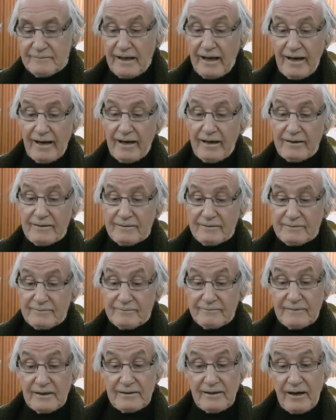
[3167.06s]
and
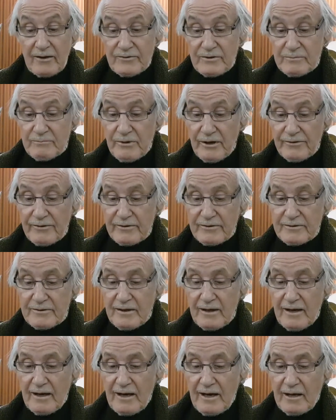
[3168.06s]
he tells his brothers,
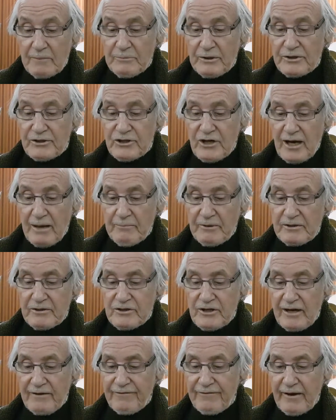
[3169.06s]
but Shem and
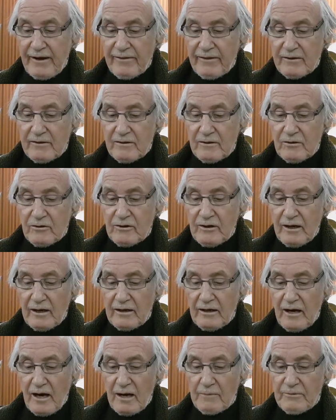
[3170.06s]
Japheth took a
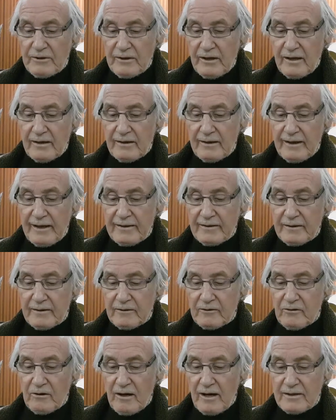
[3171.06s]
garment and laid it
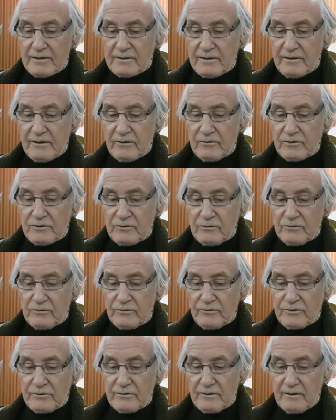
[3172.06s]
across their
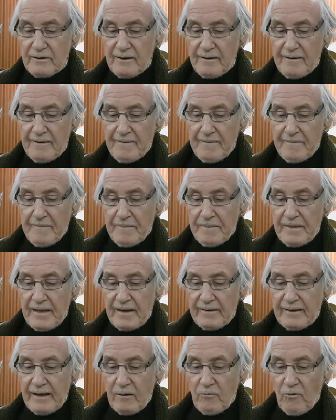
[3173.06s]
shoulders.
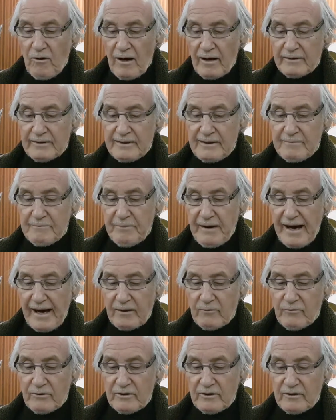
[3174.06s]
Then they walked in
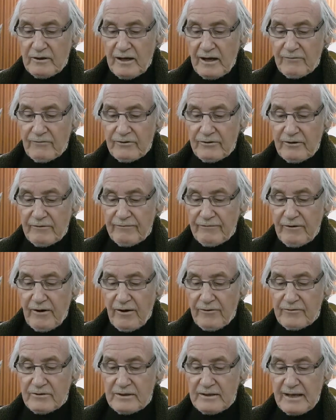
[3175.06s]
backward and covered their
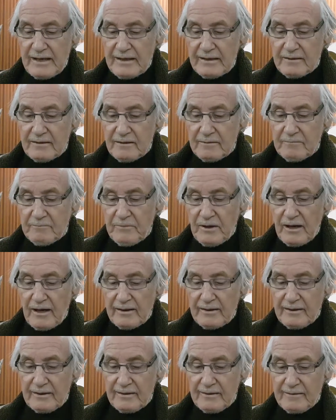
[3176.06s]
father's naked
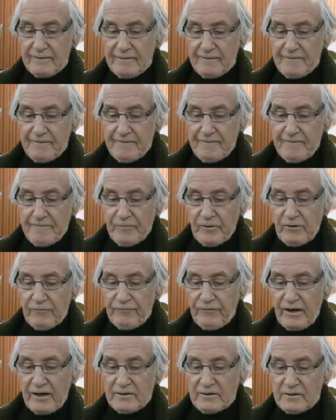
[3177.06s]
body. Their
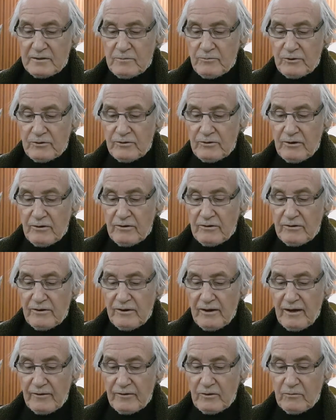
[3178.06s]
faces were turned
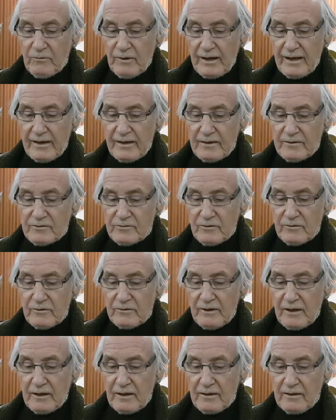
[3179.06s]
the other way so
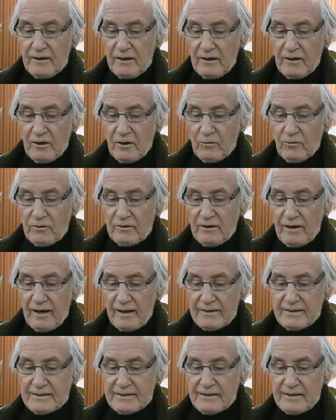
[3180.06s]
that they would
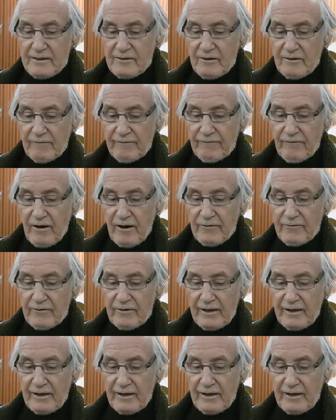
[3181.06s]
not see their father